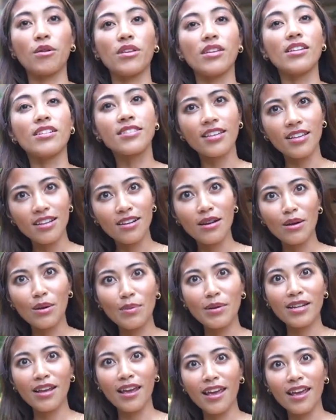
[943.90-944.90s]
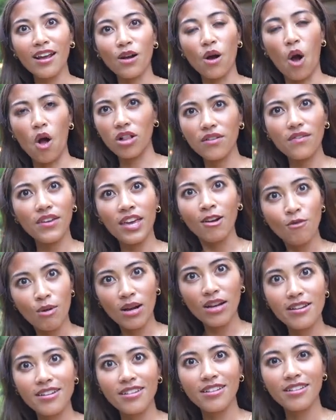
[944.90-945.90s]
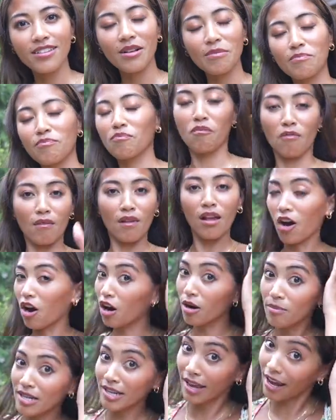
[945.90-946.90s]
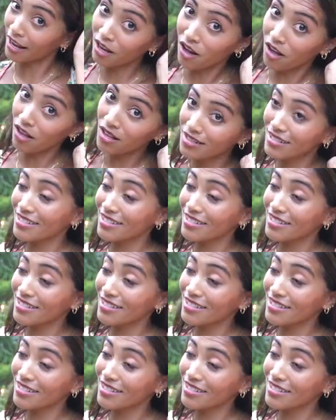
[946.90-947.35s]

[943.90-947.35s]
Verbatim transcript: Is it? Yeah, yeah, yeah. It was, yeah. Urban K, y'all.